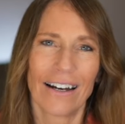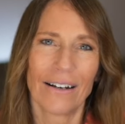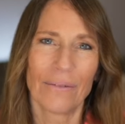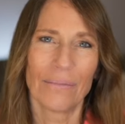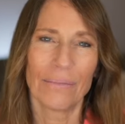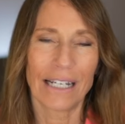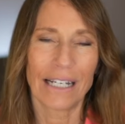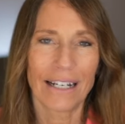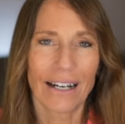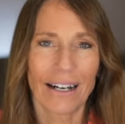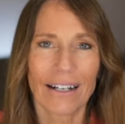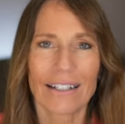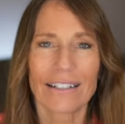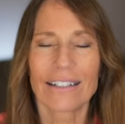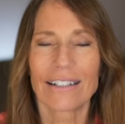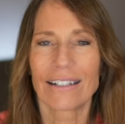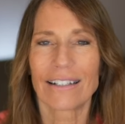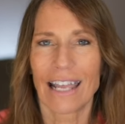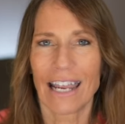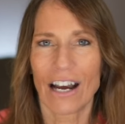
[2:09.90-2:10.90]

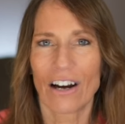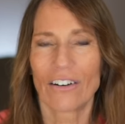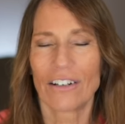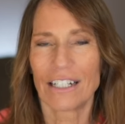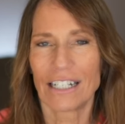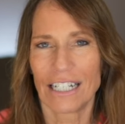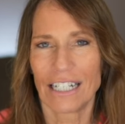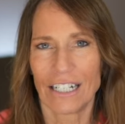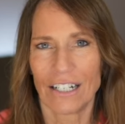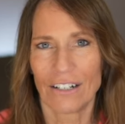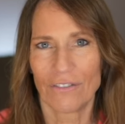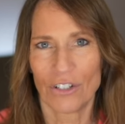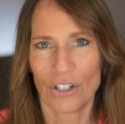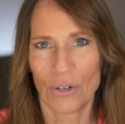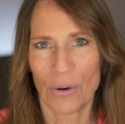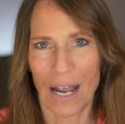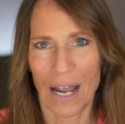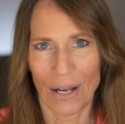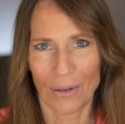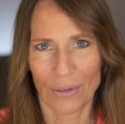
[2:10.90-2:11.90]
because they are in need of
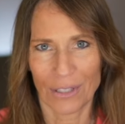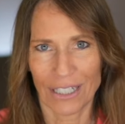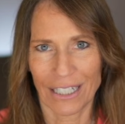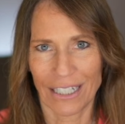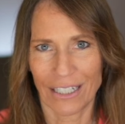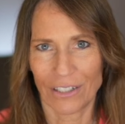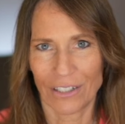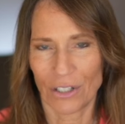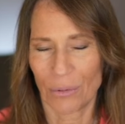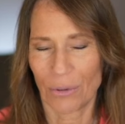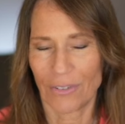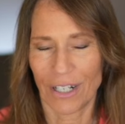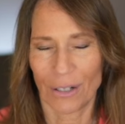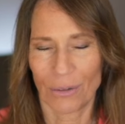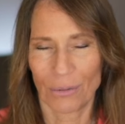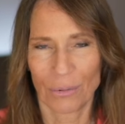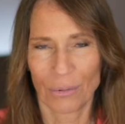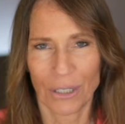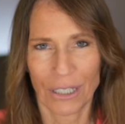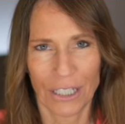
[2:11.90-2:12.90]
new housing. So we've got
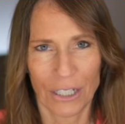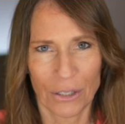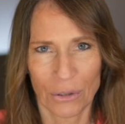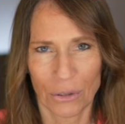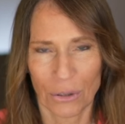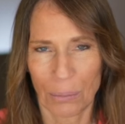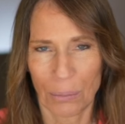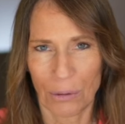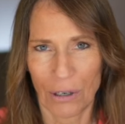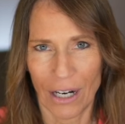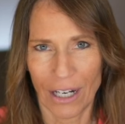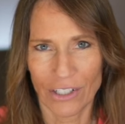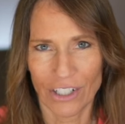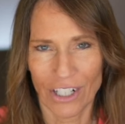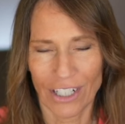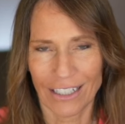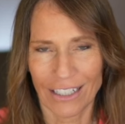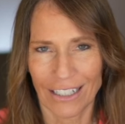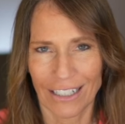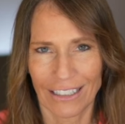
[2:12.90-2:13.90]
a really cool
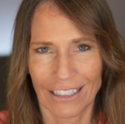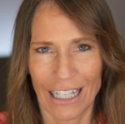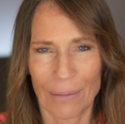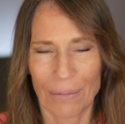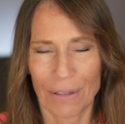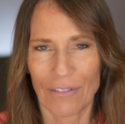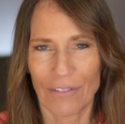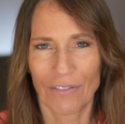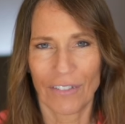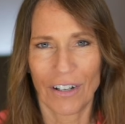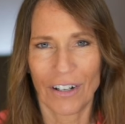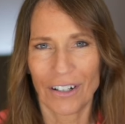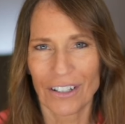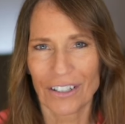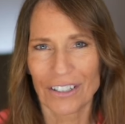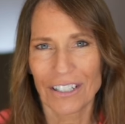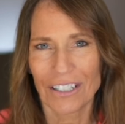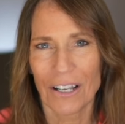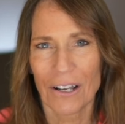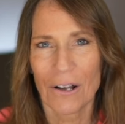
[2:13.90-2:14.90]
project in Klamath
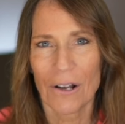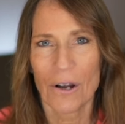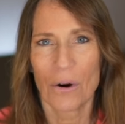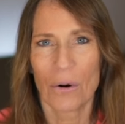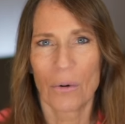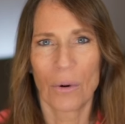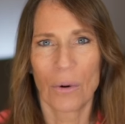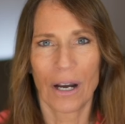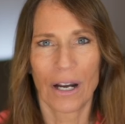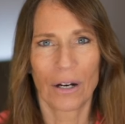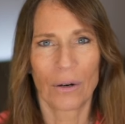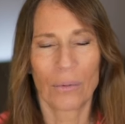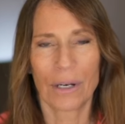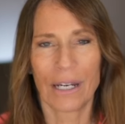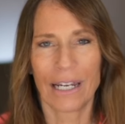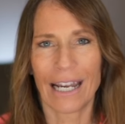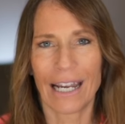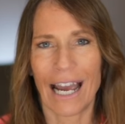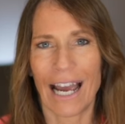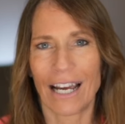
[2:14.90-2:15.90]
Falls where
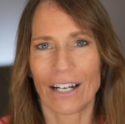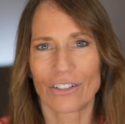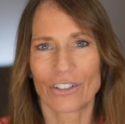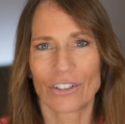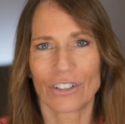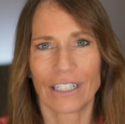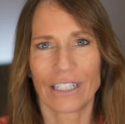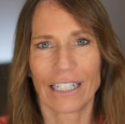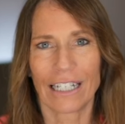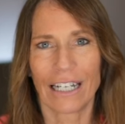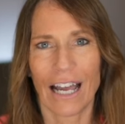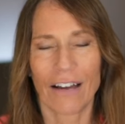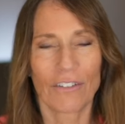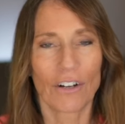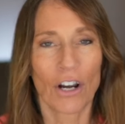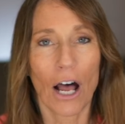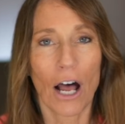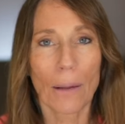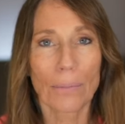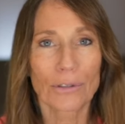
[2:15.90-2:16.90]
we actually have
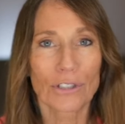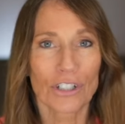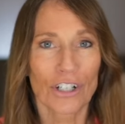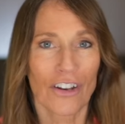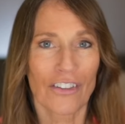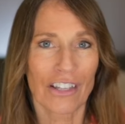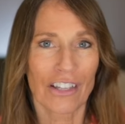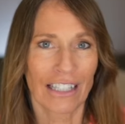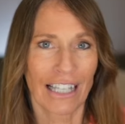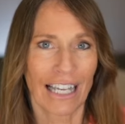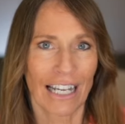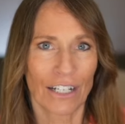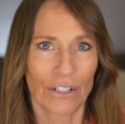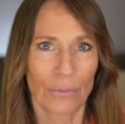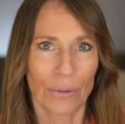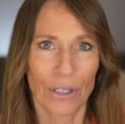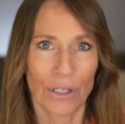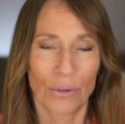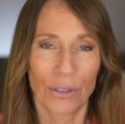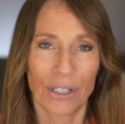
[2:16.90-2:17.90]
an option on the land.
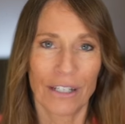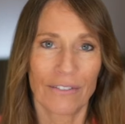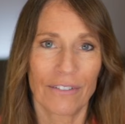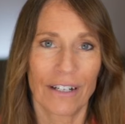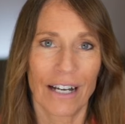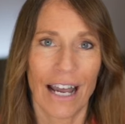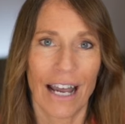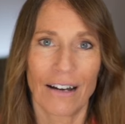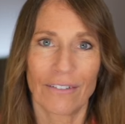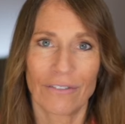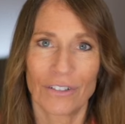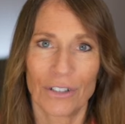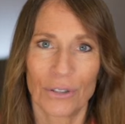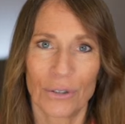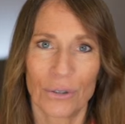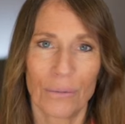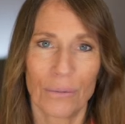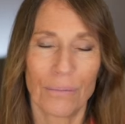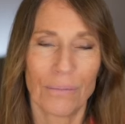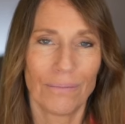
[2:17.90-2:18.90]
We don't even have
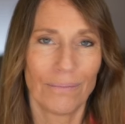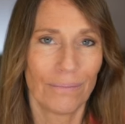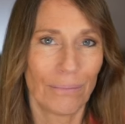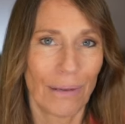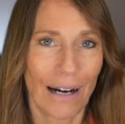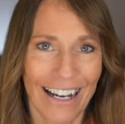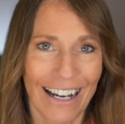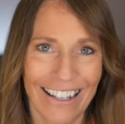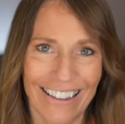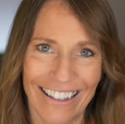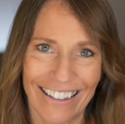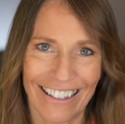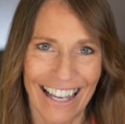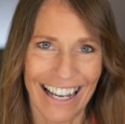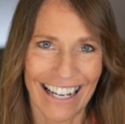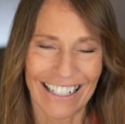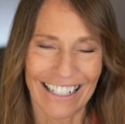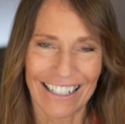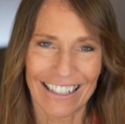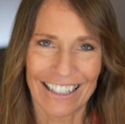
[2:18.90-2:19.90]
to buy the
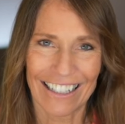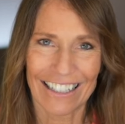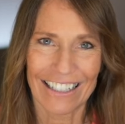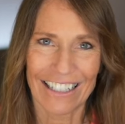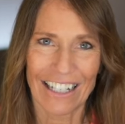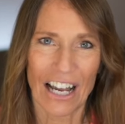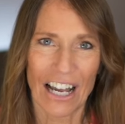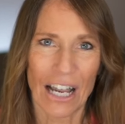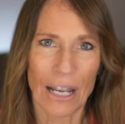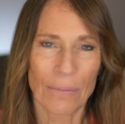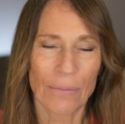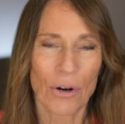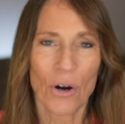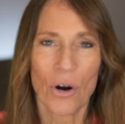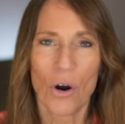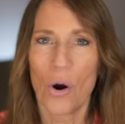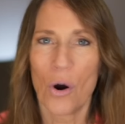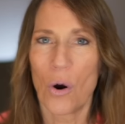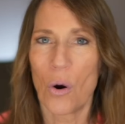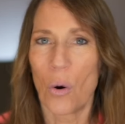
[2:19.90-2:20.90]
land at this time
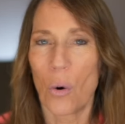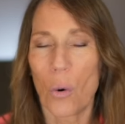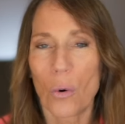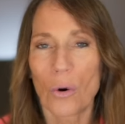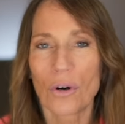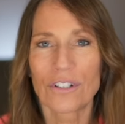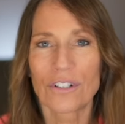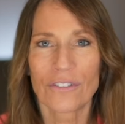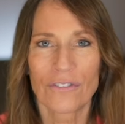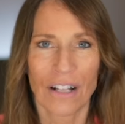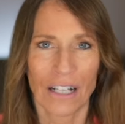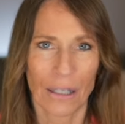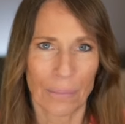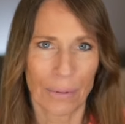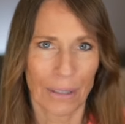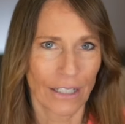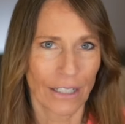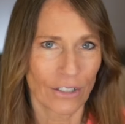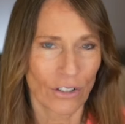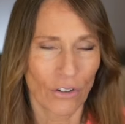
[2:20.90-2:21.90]
or
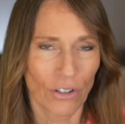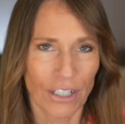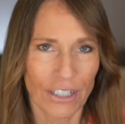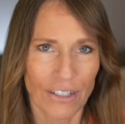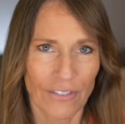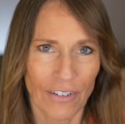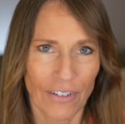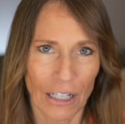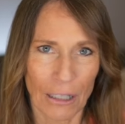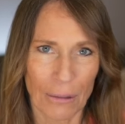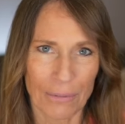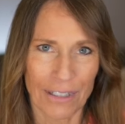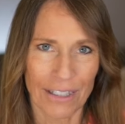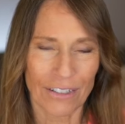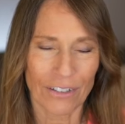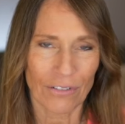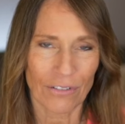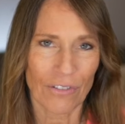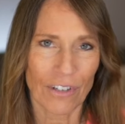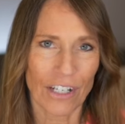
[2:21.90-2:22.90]
develop it. It's already developed.
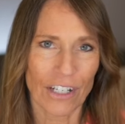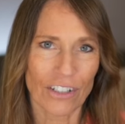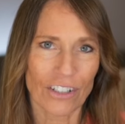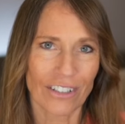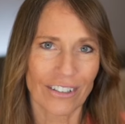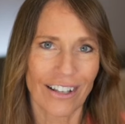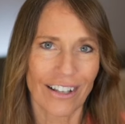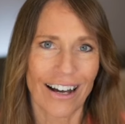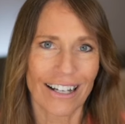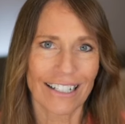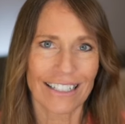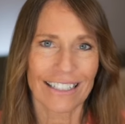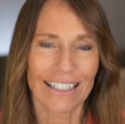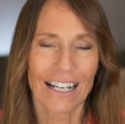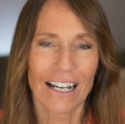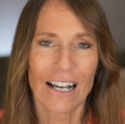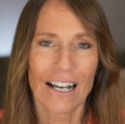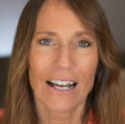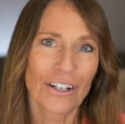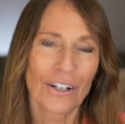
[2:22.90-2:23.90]
These are finished lots
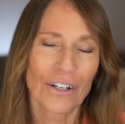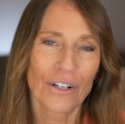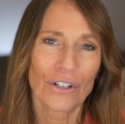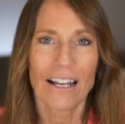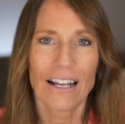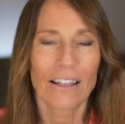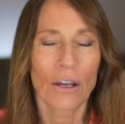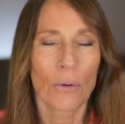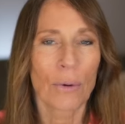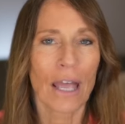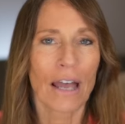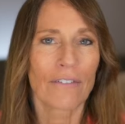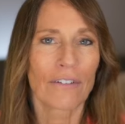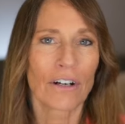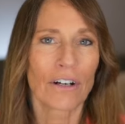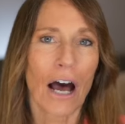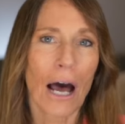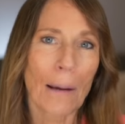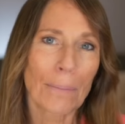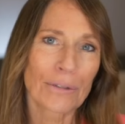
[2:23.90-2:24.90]
that we have an
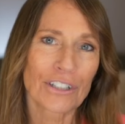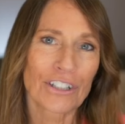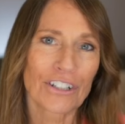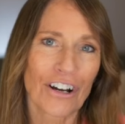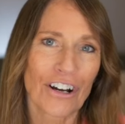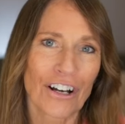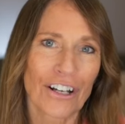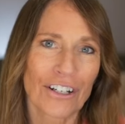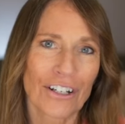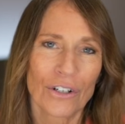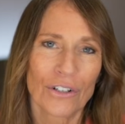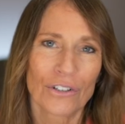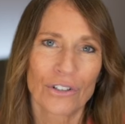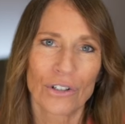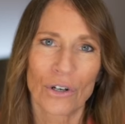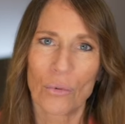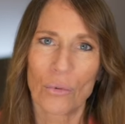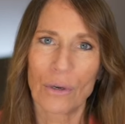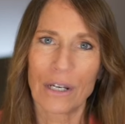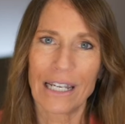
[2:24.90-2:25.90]
option on.
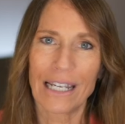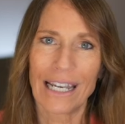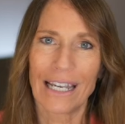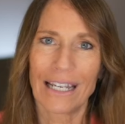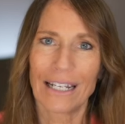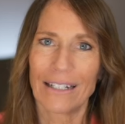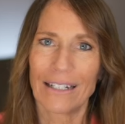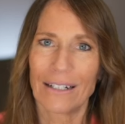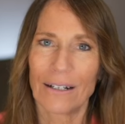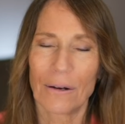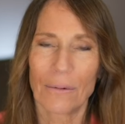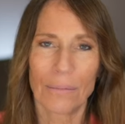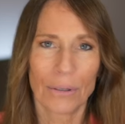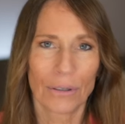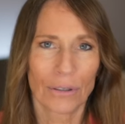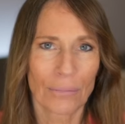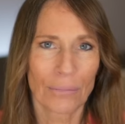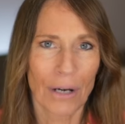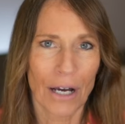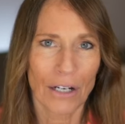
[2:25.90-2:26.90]
So we can
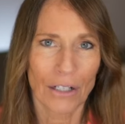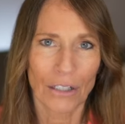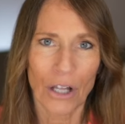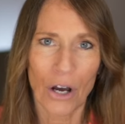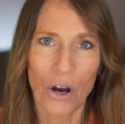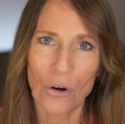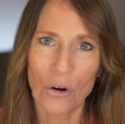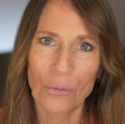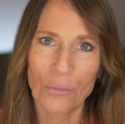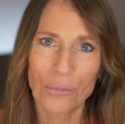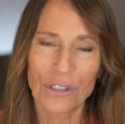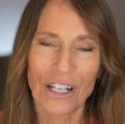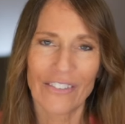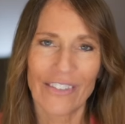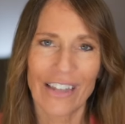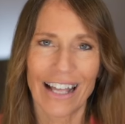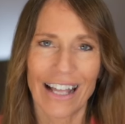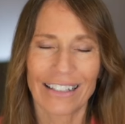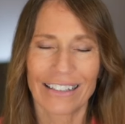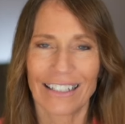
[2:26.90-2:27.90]
build model homes on
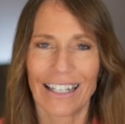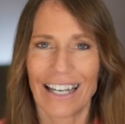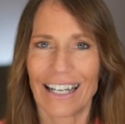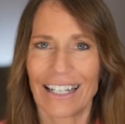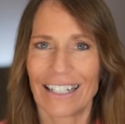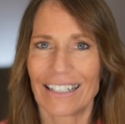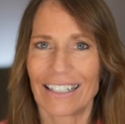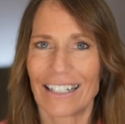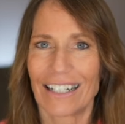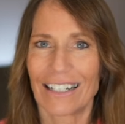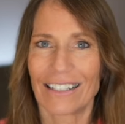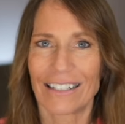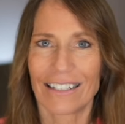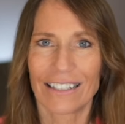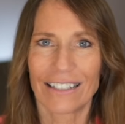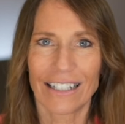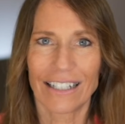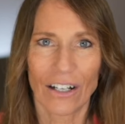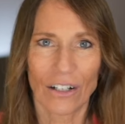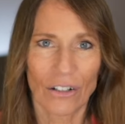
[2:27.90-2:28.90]
that land,
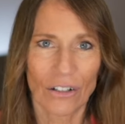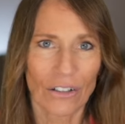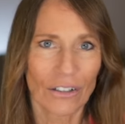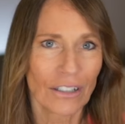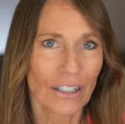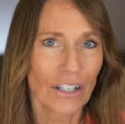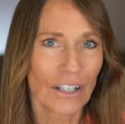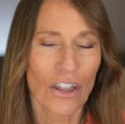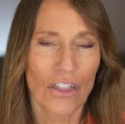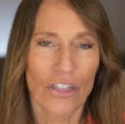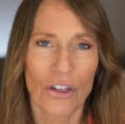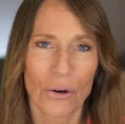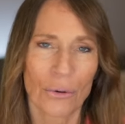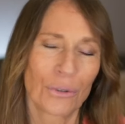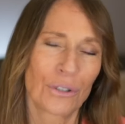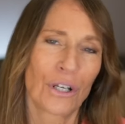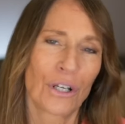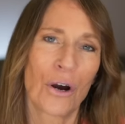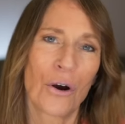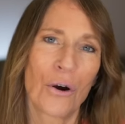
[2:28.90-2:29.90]
sell
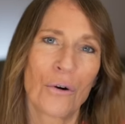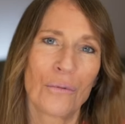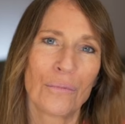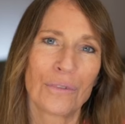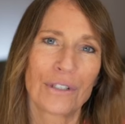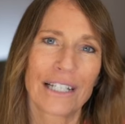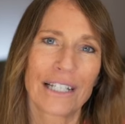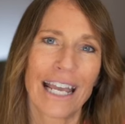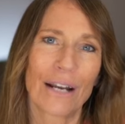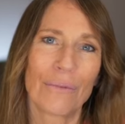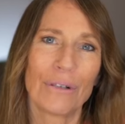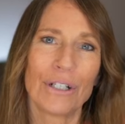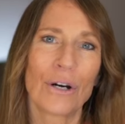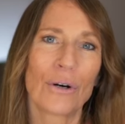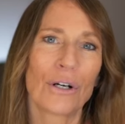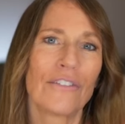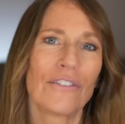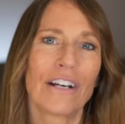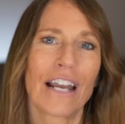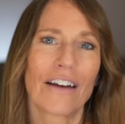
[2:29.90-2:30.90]
those homes, and we
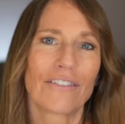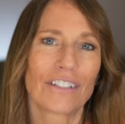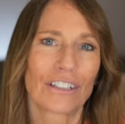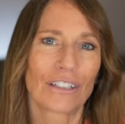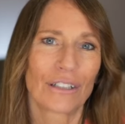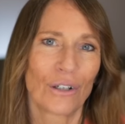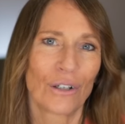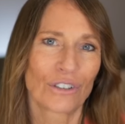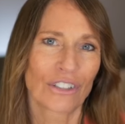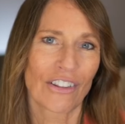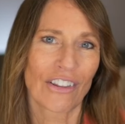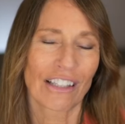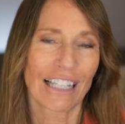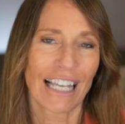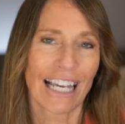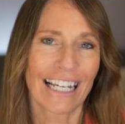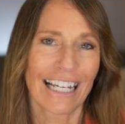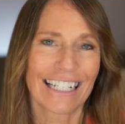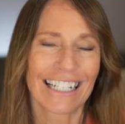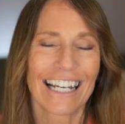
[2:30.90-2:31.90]
don't even have to close on the
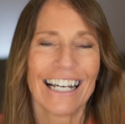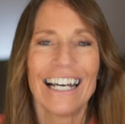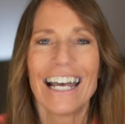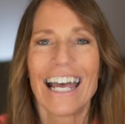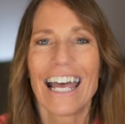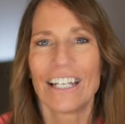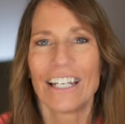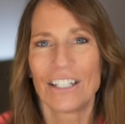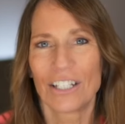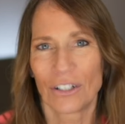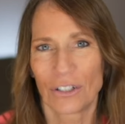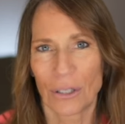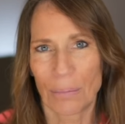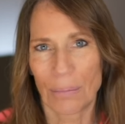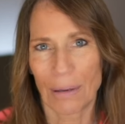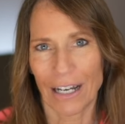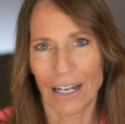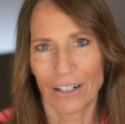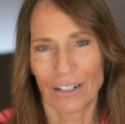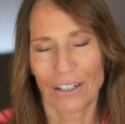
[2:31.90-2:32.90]
land until the
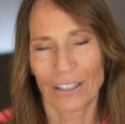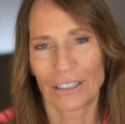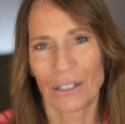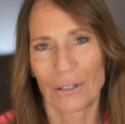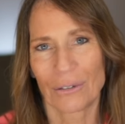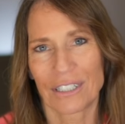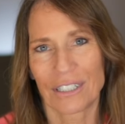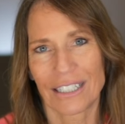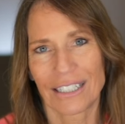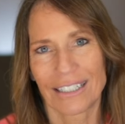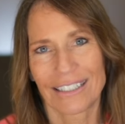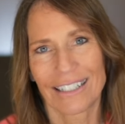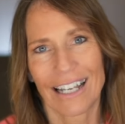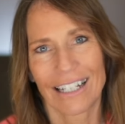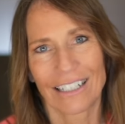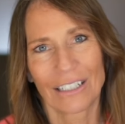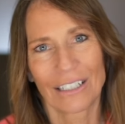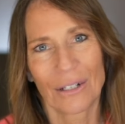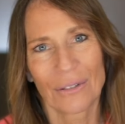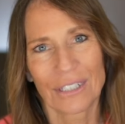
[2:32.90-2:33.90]
buyer closes
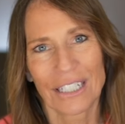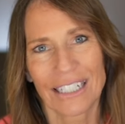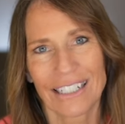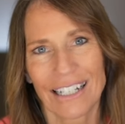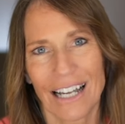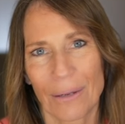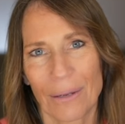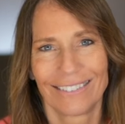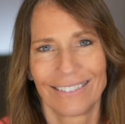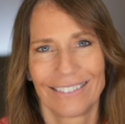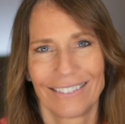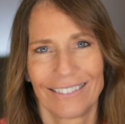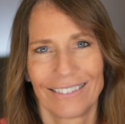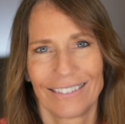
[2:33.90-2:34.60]
at closing time.